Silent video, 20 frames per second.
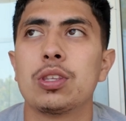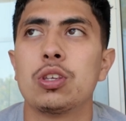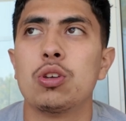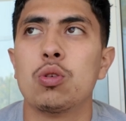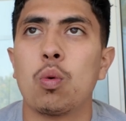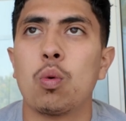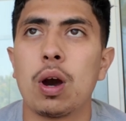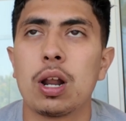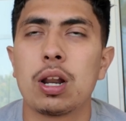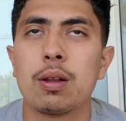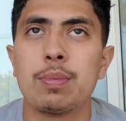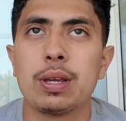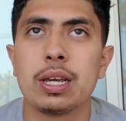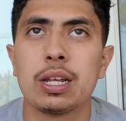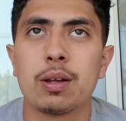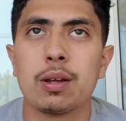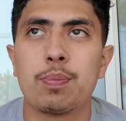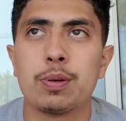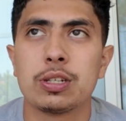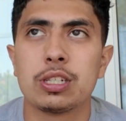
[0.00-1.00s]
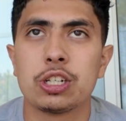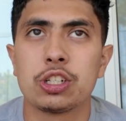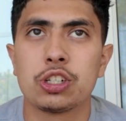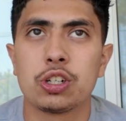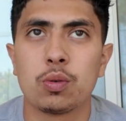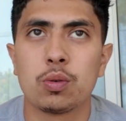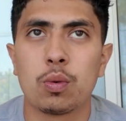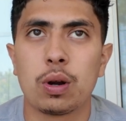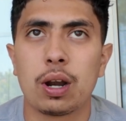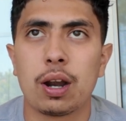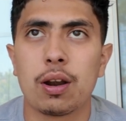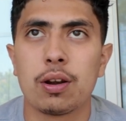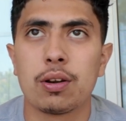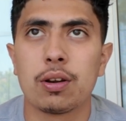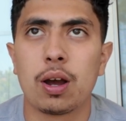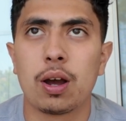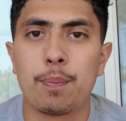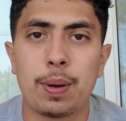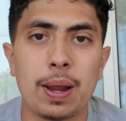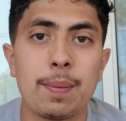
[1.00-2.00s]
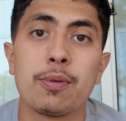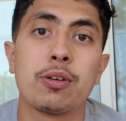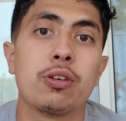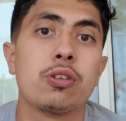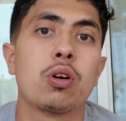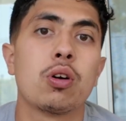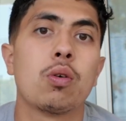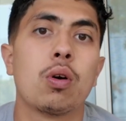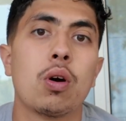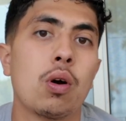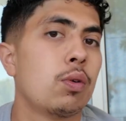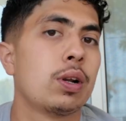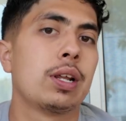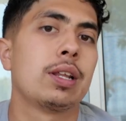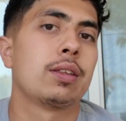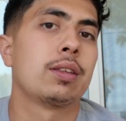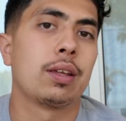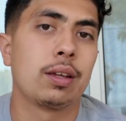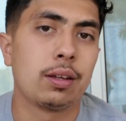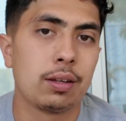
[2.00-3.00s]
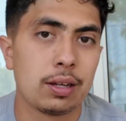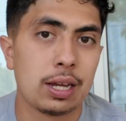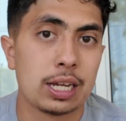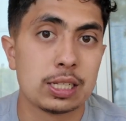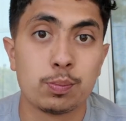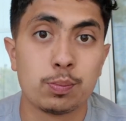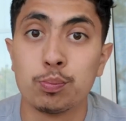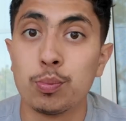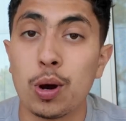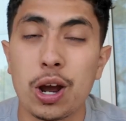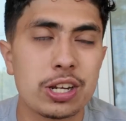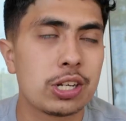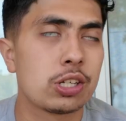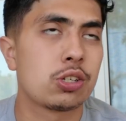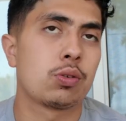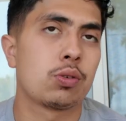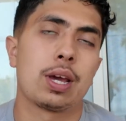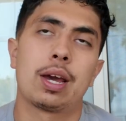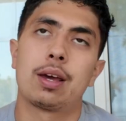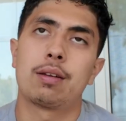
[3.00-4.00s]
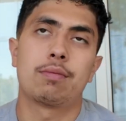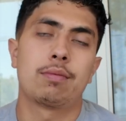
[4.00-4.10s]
You want to be in a position where on paper you don't own anything as much as you